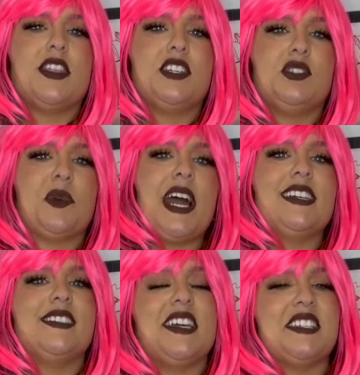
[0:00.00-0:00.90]
The
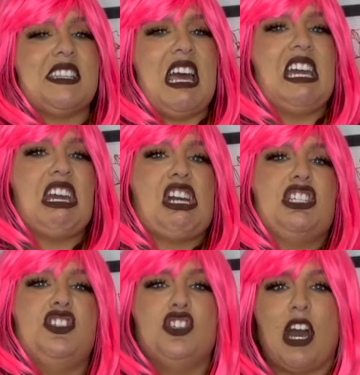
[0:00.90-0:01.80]
dress is like
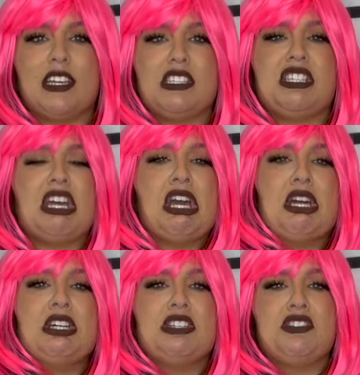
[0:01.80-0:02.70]
just
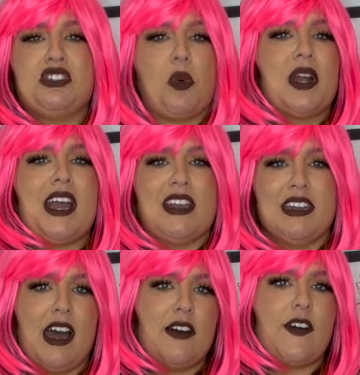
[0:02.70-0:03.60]
short
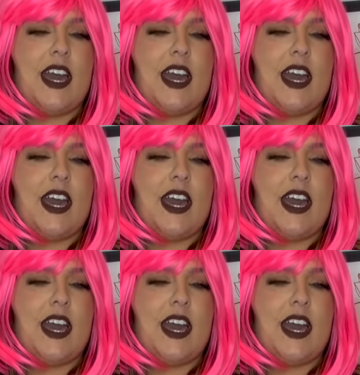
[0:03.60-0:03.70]
enough.